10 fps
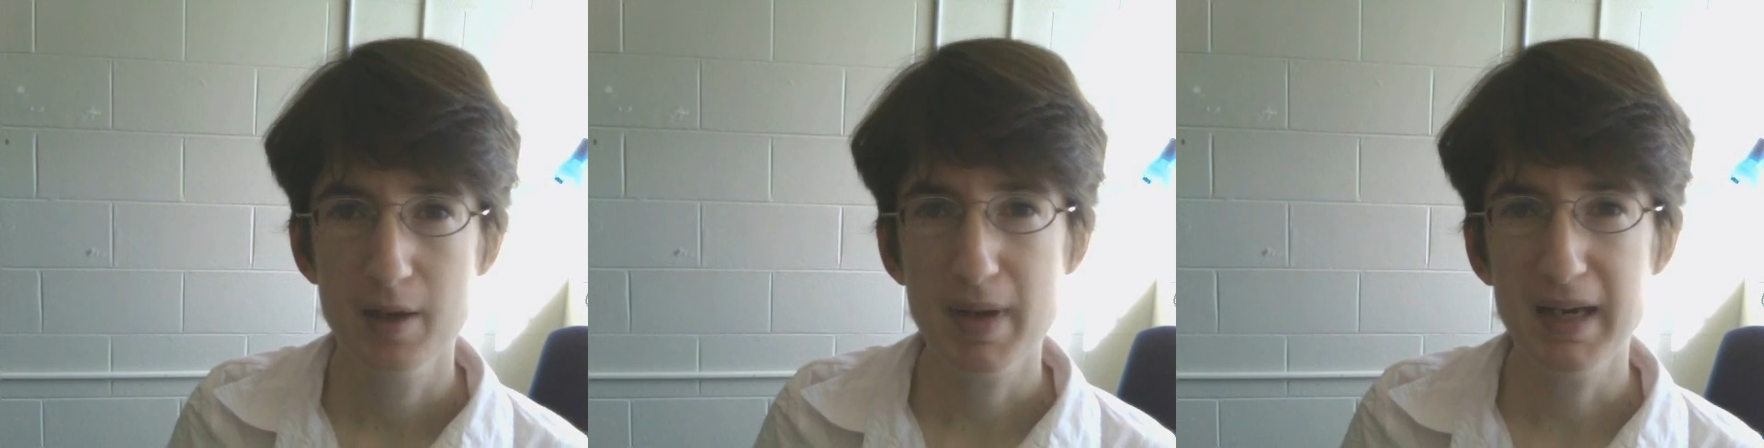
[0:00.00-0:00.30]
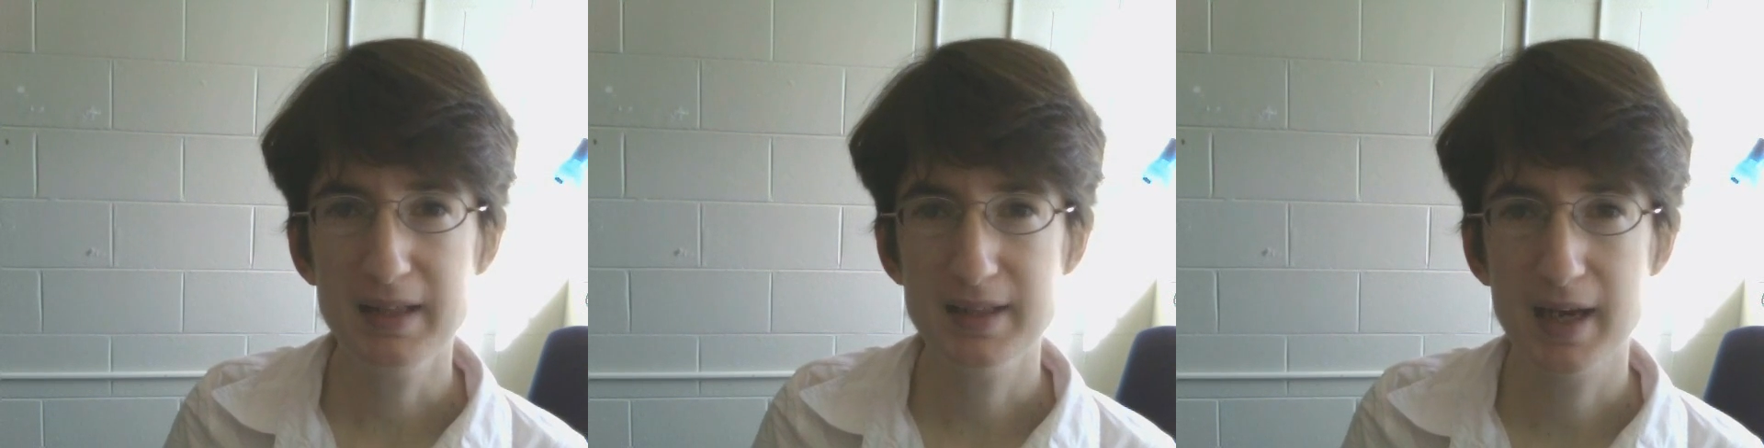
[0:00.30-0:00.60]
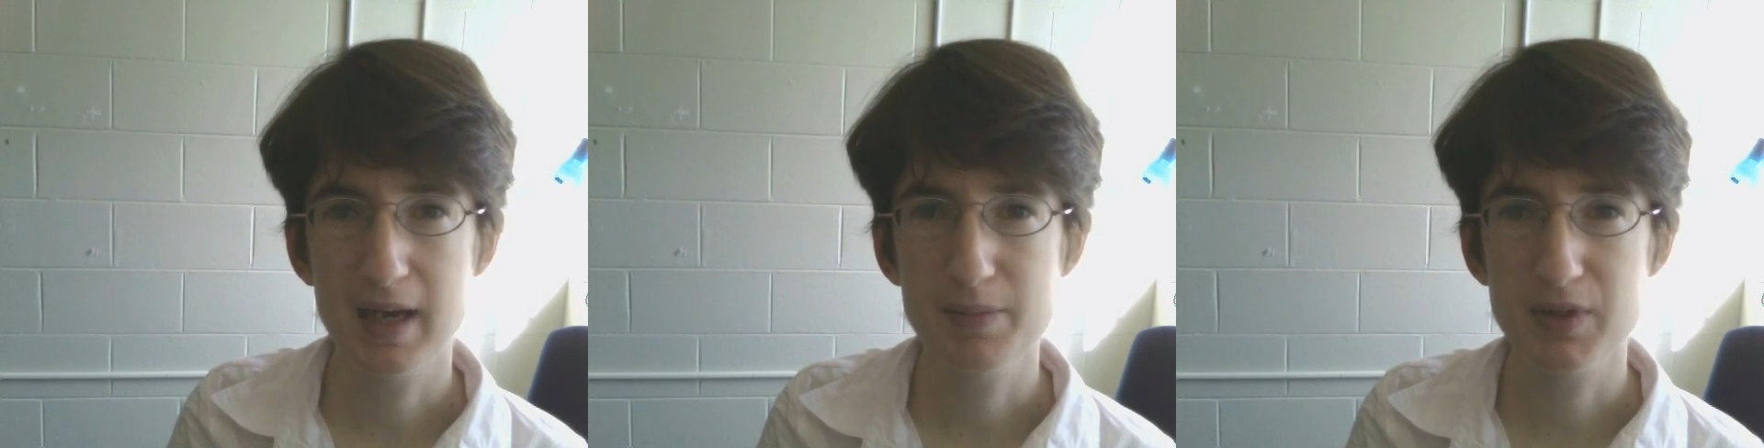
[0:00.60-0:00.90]
Many
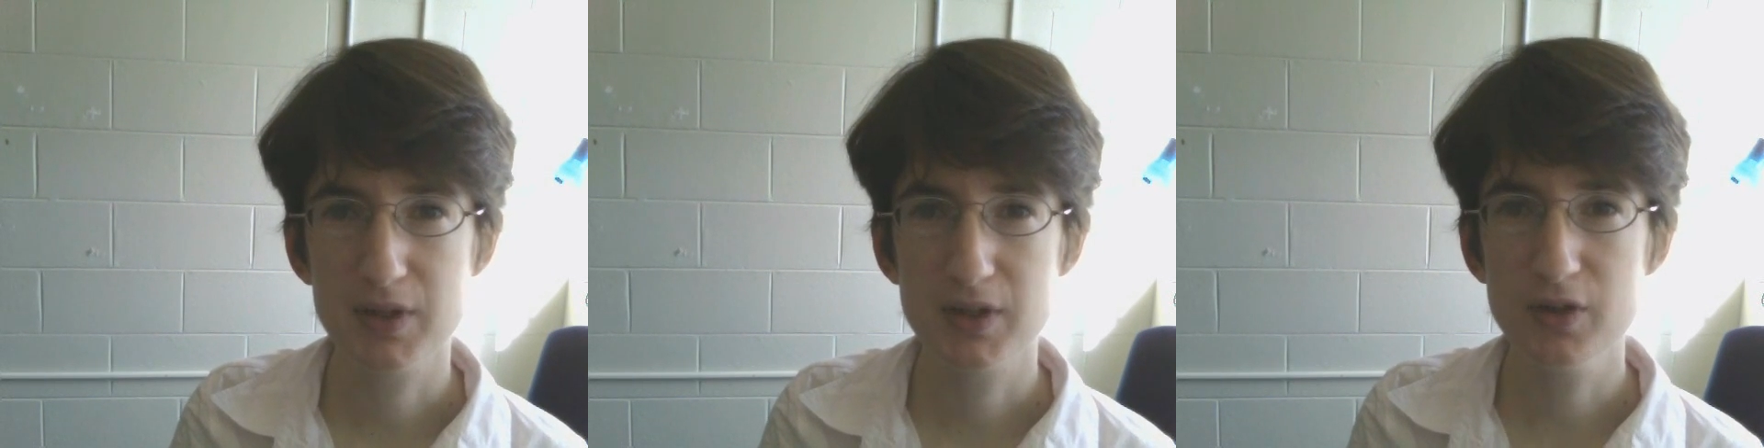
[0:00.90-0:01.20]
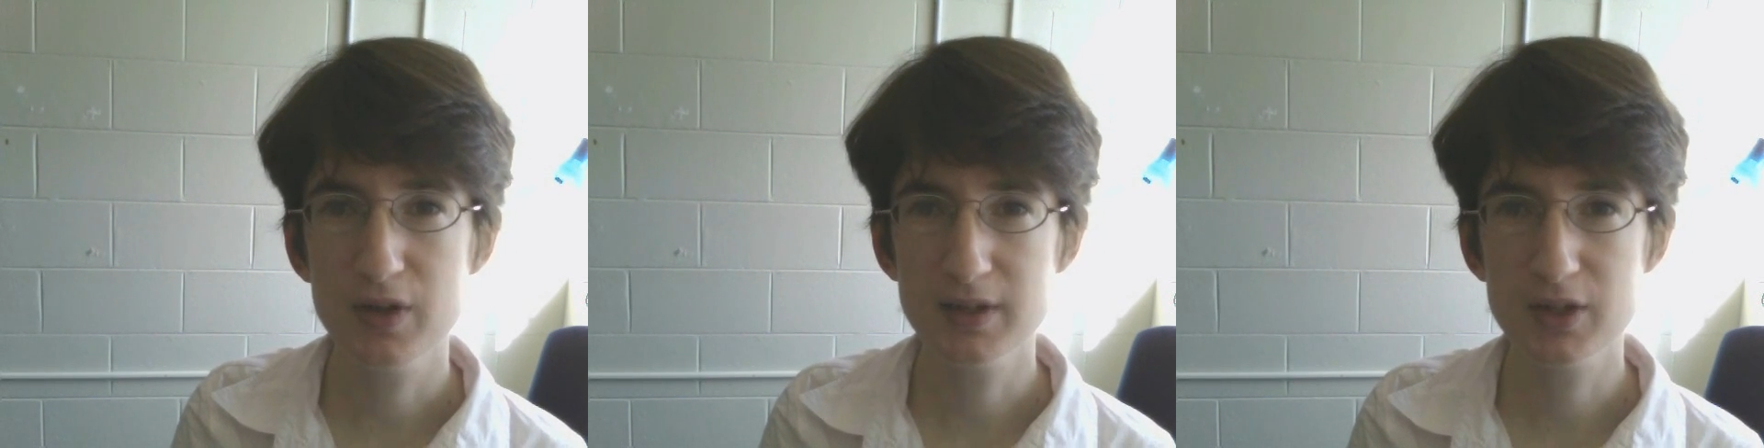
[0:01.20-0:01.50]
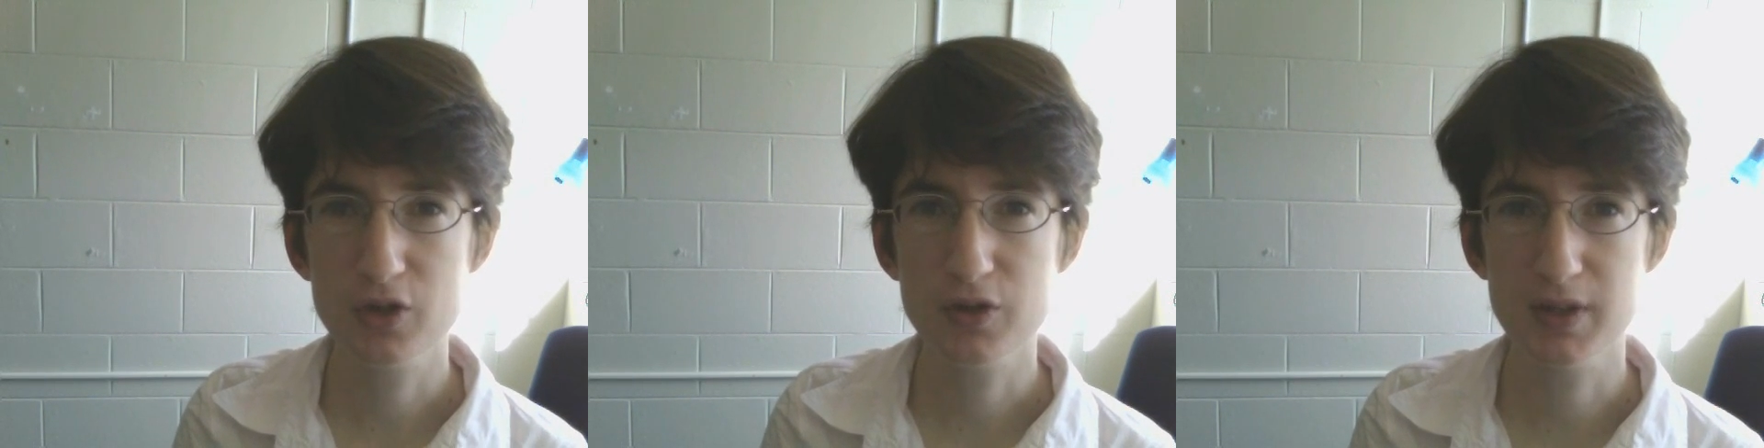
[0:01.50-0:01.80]
times, students
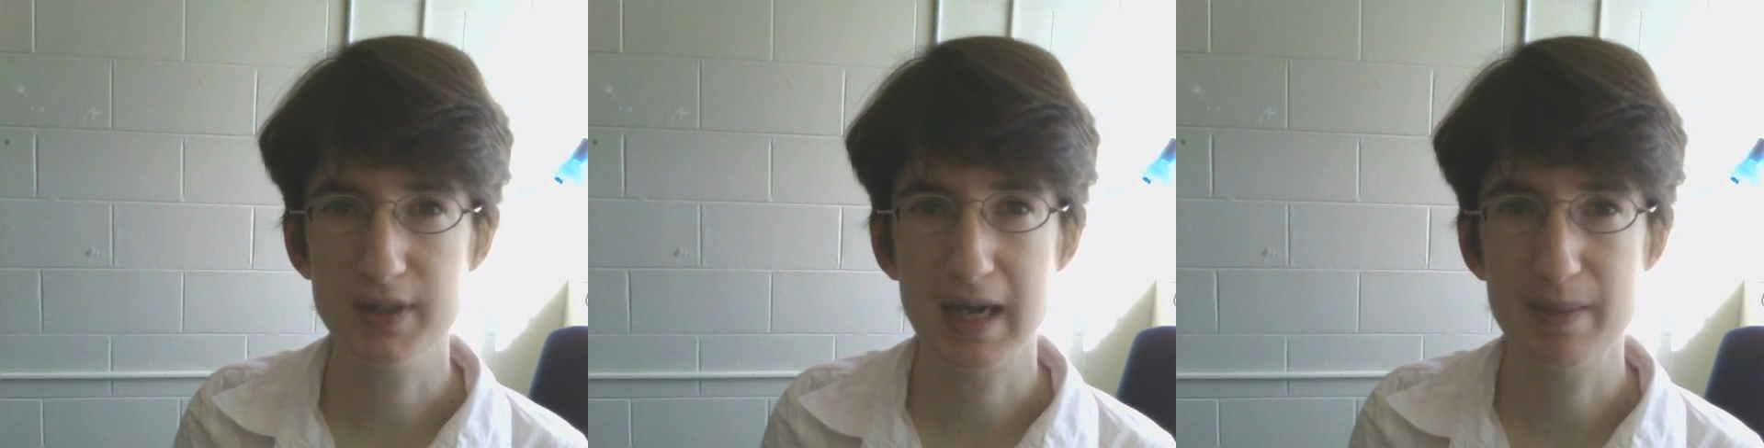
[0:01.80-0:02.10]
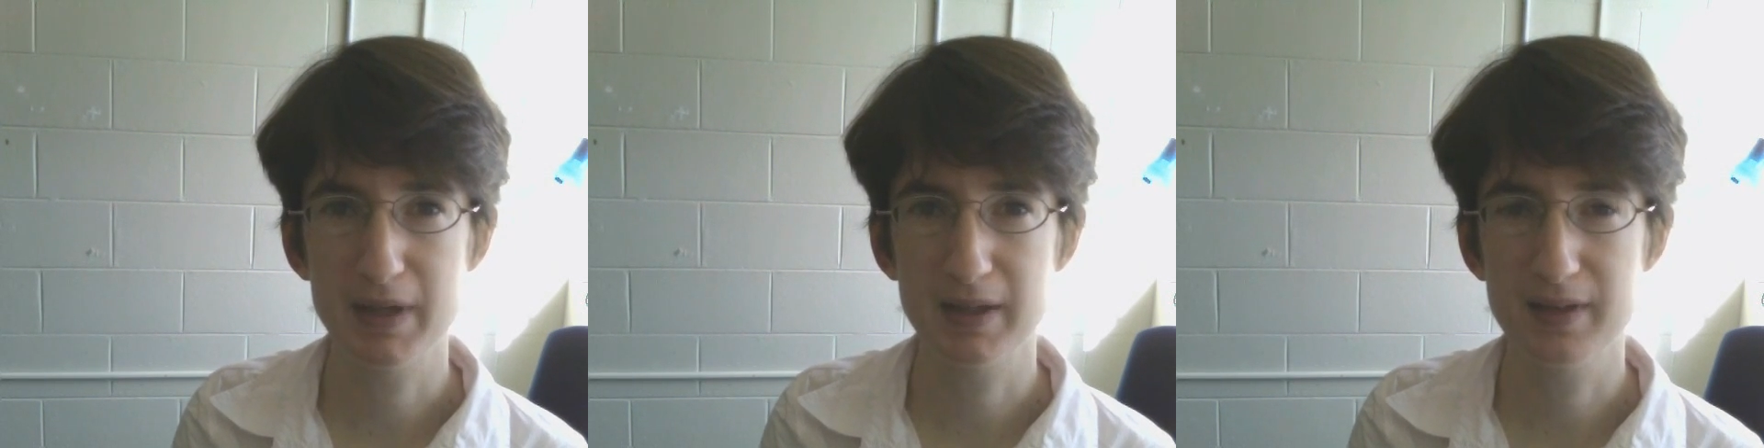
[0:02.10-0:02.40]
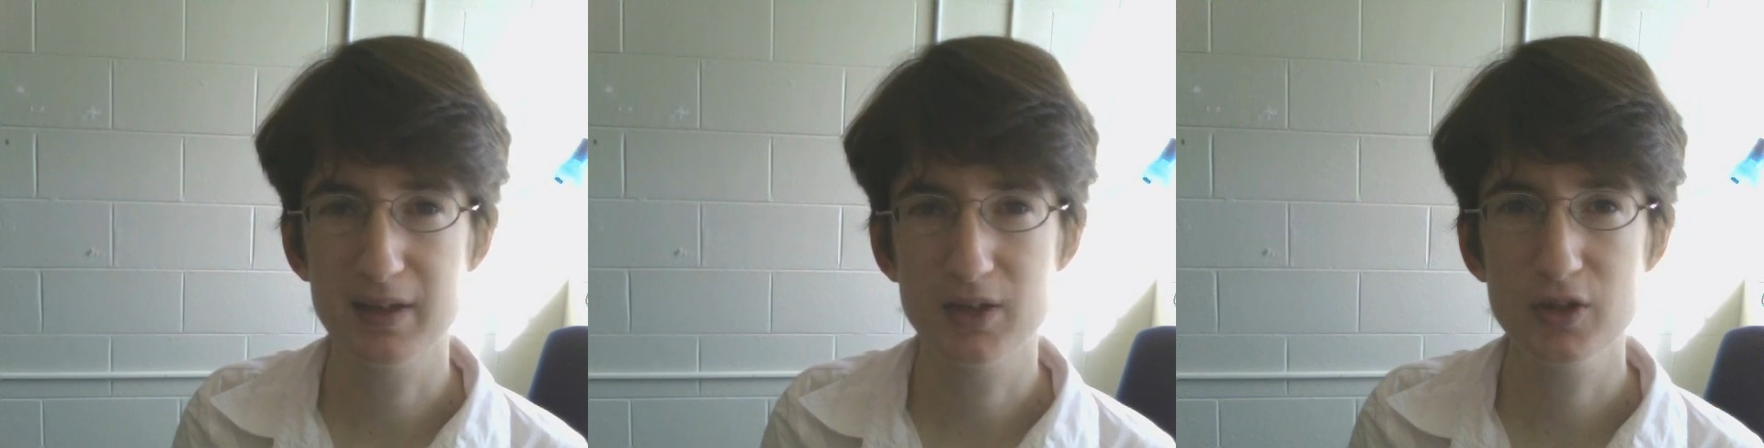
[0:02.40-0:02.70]
choose a topic
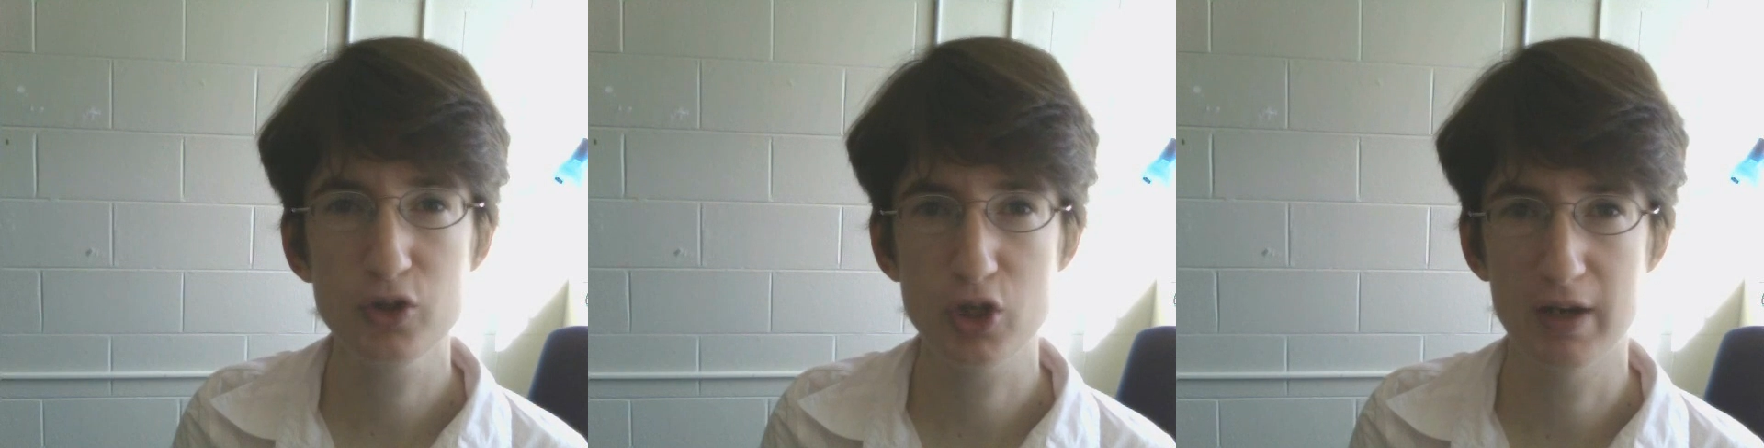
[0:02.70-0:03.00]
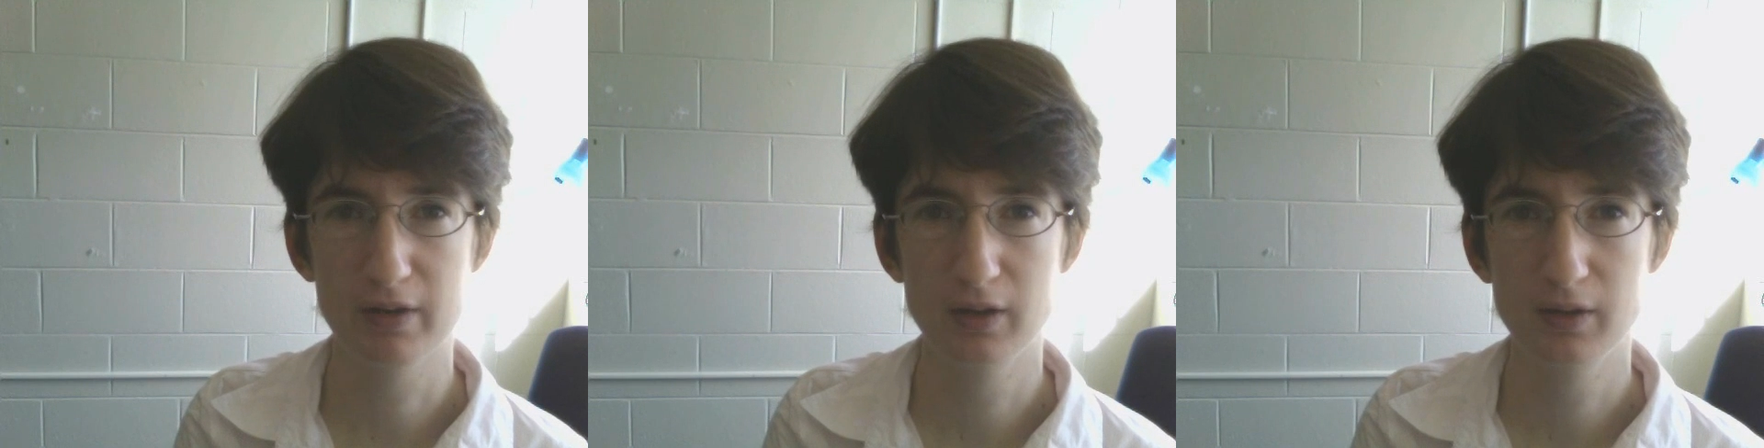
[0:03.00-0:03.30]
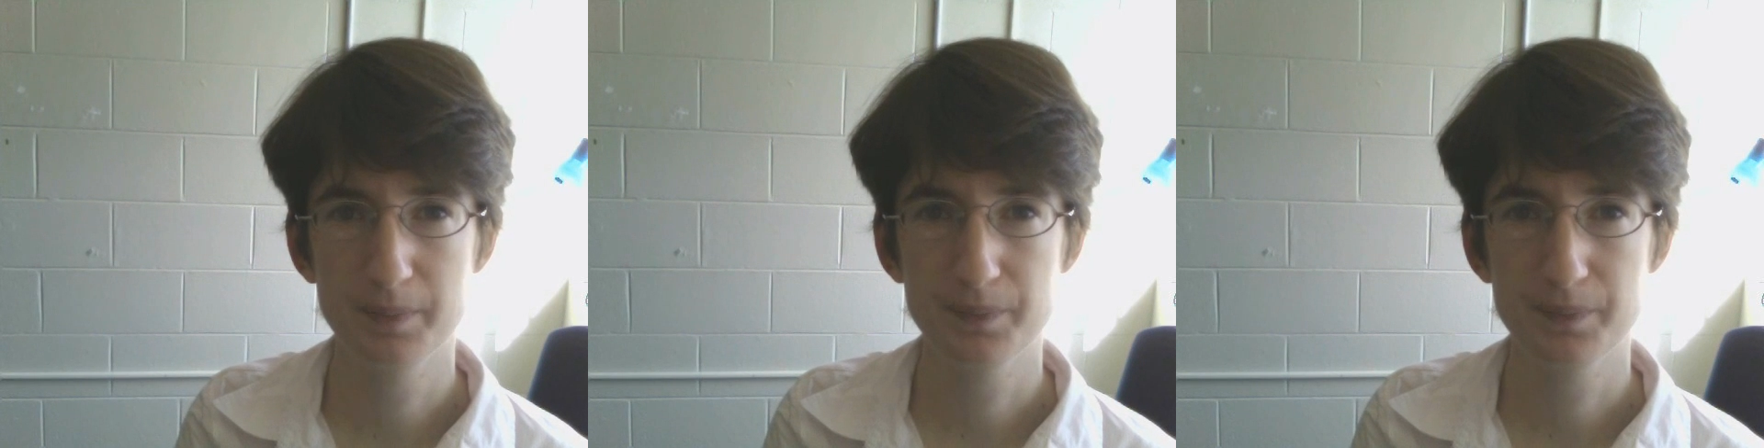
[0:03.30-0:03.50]
that is too general.